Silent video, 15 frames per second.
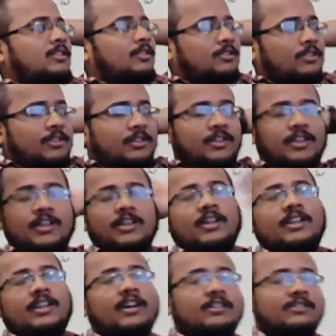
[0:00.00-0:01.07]
Sorry.
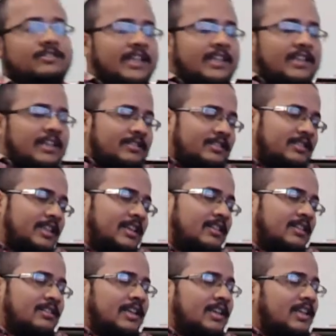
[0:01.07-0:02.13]
Yeah, Z test is greater
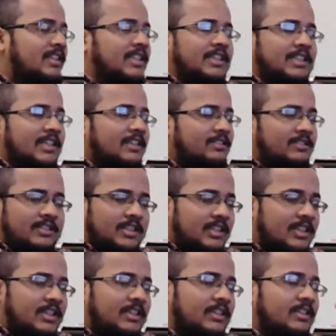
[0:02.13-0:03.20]
than 30, T test
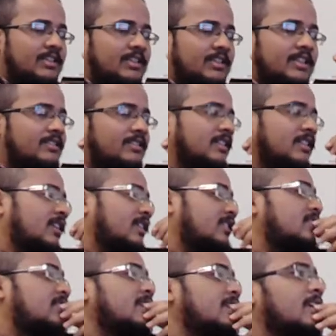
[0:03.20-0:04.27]
is less than 30.